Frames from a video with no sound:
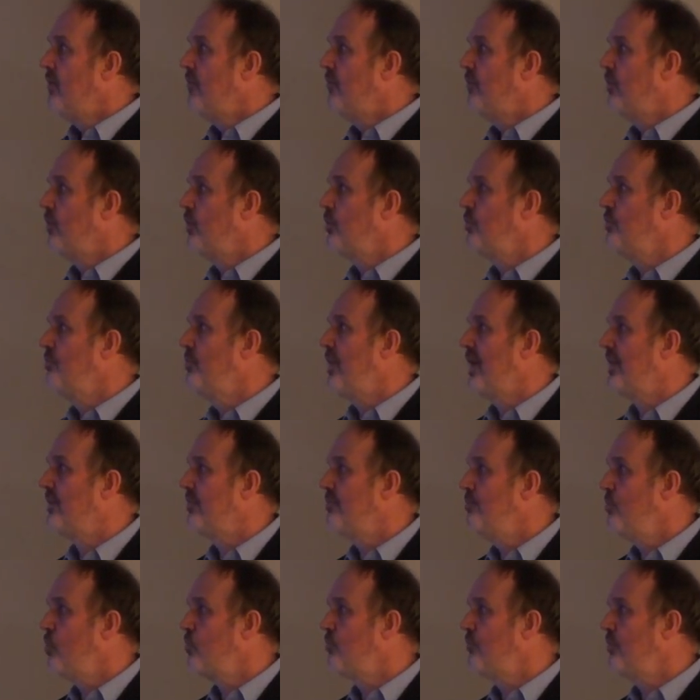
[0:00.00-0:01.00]
followed by
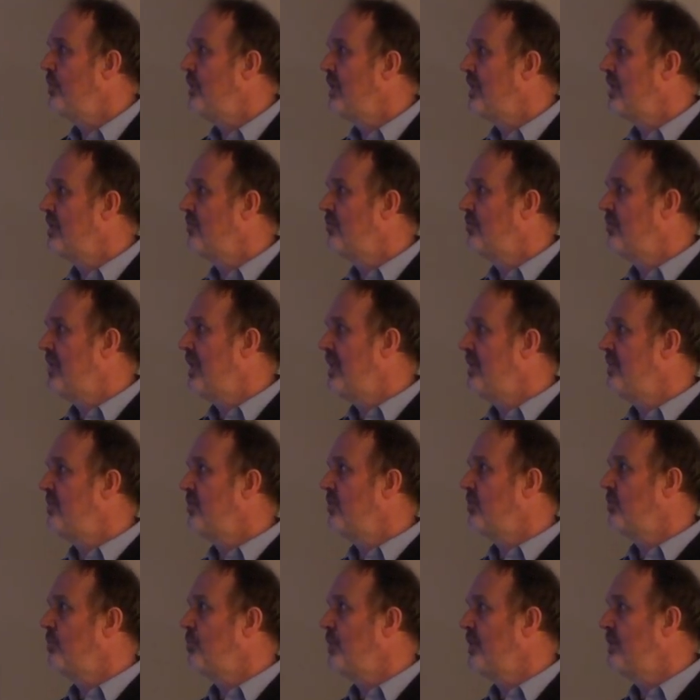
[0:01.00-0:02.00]
smoke-free
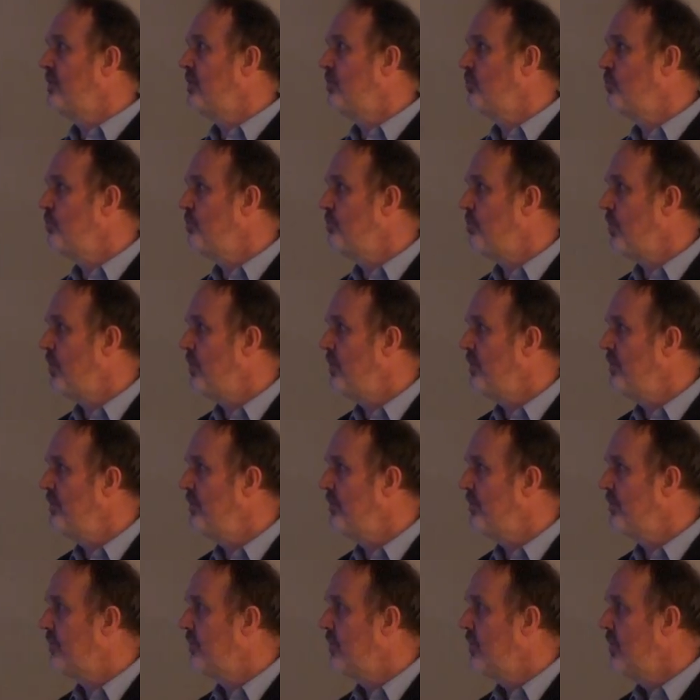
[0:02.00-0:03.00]
legislation, 22
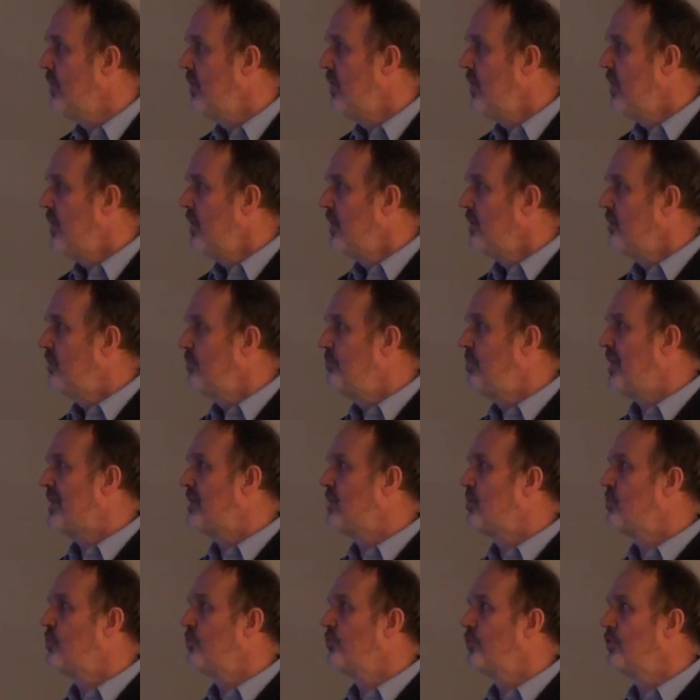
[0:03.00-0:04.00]
points,
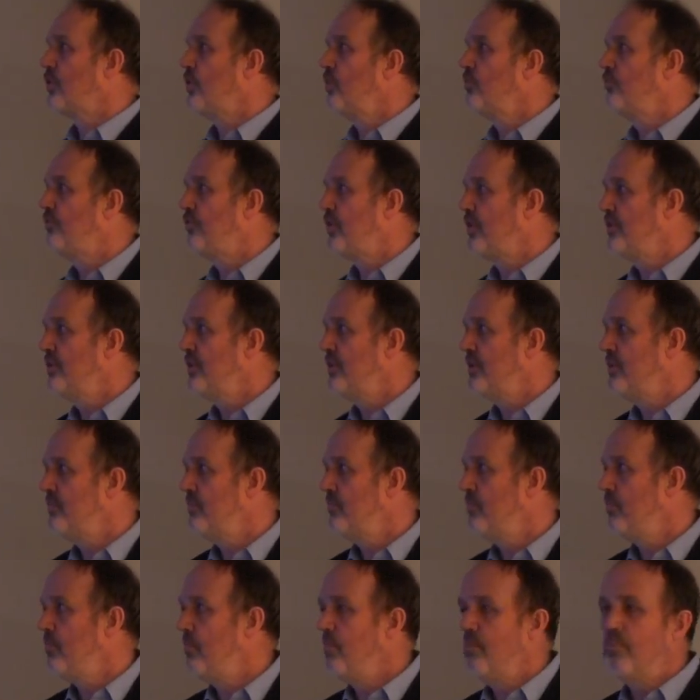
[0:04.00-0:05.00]
tobacco control
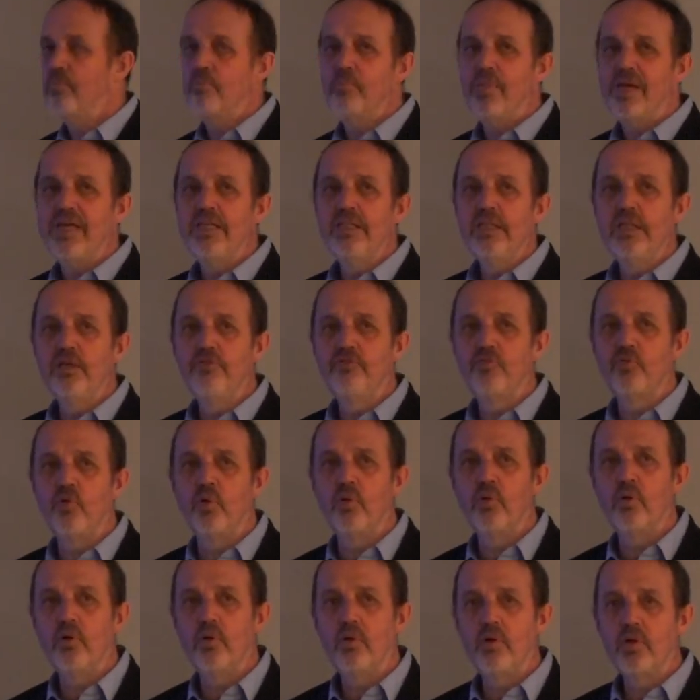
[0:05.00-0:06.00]
funding mainly
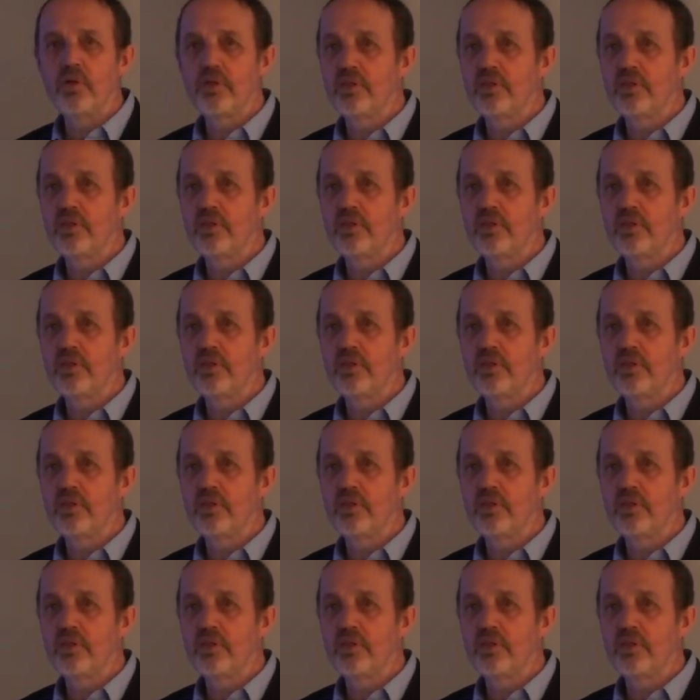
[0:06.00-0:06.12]
for